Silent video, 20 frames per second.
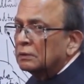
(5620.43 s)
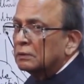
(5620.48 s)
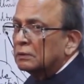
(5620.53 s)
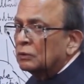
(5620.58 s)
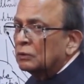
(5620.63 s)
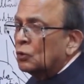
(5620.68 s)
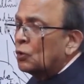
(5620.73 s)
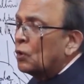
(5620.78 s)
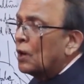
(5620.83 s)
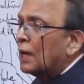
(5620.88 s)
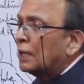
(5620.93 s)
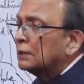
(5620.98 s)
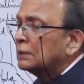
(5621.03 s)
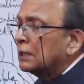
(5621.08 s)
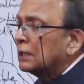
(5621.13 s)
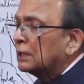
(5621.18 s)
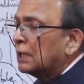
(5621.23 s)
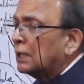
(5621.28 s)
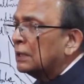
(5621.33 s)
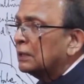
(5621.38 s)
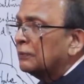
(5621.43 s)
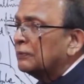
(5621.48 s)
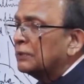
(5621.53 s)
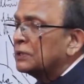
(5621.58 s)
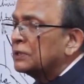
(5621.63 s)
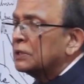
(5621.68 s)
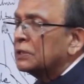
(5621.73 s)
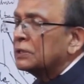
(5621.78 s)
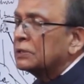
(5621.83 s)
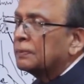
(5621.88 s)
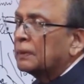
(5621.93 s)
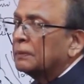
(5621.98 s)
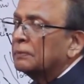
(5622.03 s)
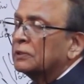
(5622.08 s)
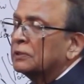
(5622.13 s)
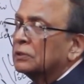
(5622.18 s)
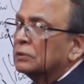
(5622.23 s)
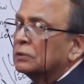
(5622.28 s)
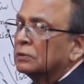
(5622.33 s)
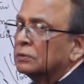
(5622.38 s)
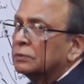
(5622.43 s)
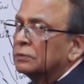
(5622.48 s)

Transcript: no other cultivation is permitted.